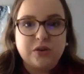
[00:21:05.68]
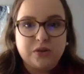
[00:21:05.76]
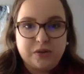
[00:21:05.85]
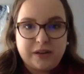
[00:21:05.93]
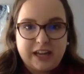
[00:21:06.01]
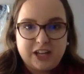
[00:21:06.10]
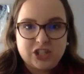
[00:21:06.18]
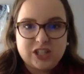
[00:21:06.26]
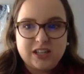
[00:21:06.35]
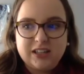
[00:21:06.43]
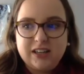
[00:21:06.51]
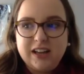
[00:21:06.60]

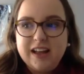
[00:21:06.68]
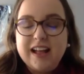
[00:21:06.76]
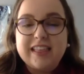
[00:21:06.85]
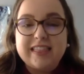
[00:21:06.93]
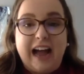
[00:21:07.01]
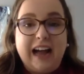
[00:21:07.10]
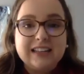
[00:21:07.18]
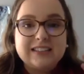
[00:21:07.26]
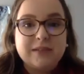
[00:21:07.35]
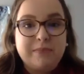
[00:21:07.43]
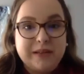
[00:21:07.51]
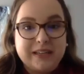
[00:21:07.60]
location. That is
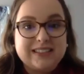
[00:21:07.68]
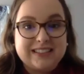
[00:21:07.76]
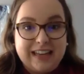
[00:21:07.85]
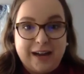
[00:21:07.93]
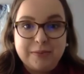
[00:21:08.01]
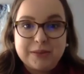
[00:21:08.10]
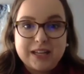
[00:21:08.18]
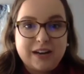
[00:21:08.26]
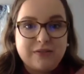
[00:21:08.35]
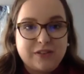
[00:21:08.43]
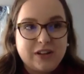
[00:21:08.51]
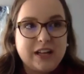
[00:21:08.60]
a big step that
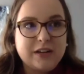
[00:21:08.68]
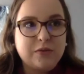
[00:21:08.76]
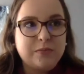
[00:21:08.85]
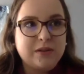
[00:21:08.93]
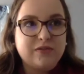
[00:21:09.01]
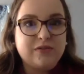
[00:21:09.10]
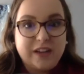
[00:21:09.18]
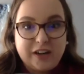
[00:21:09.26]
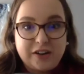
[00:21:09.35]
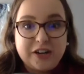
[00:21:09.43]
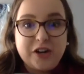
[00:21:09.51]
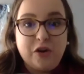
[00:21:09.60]
I feel like would be
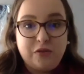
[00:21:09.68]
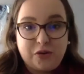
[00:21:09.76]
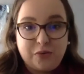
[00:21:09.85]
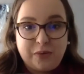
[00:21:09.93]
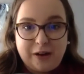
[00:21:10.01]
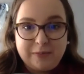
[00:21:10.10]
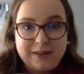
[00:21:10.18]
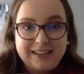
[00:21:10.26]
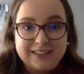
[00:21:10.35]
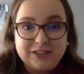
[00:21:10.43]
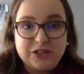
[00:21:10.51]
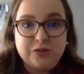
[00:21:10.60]
very
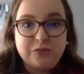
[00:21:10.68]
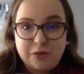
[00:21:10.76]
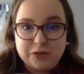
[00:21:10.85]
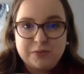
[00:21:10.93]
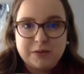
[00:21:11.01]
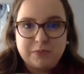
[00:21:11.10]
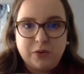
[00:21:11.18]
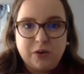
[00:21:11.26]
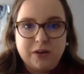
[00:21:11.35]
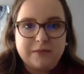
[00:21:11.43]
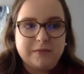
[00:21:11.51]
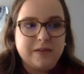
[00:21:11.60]
overwhelming to most
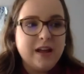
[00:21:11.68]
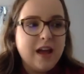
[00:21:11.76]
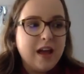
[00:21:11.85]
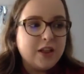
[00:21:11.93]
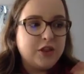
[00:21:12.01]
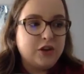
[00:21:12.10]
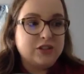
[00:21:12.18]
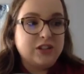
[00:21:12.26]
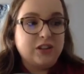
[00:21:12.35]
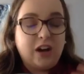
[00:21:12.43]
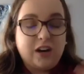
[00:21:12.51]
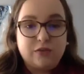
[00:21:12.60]
people. And there's a
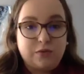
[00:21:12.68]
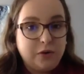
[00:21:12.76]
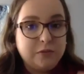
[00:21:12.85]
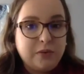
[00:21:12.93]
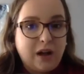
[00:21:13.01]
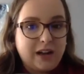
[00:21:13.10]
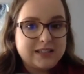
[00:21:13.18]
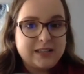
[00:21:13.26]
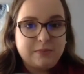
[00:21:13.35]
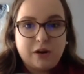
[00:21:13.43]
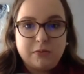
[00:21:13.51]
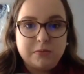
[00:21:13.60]
lot of roadblocks
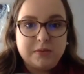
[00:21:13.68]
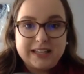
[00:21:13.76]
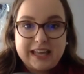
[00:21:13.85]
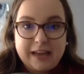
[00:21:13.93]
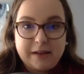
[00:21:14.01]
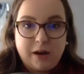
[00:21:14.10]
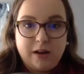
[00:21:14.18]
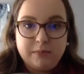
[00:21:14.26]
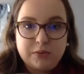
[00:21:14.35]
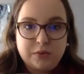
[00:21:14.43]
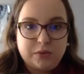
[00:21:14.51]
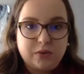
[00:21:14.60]
that probably came up
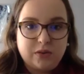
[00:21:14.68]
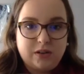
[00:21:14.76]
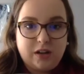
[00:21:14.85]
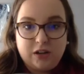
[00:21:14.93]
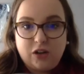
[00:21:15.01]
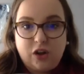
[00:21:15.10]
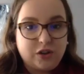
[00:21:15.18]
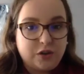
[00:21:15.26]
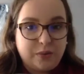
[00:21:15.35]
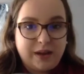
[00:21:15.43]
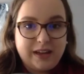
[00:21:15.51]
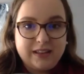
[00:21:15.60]
through along
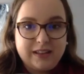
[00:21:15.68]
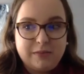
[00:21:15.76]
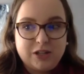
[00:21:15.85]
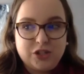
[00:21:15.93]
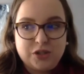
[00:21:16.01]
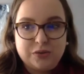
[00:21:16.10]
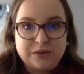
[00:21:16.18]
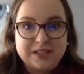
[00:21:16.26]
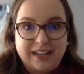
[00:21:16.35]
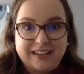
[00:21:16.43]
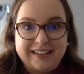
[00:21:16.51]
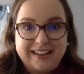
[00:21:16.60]
the way that made you
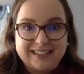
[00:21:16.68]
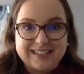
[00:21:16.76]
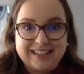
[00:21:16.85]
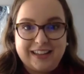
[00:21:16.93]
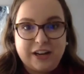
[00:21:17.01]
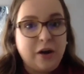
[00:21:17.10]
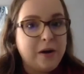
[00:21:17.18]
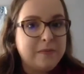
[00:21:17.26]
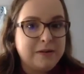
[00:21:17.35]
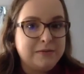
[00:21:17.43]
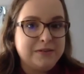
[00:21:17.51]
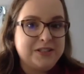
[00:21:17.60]
second guess it, like, oh,
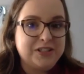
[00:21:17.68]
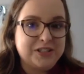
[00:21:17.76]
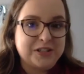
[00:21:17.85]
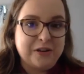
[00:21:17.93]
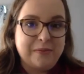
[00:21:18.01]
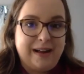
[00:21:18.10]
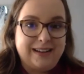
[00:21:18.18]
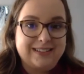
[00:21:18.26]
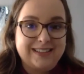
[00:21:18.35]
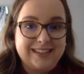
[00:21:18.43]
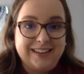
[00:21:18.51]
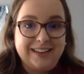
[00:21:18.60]
maybe we should just go back
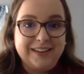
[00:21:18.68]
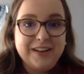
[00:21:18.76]
to the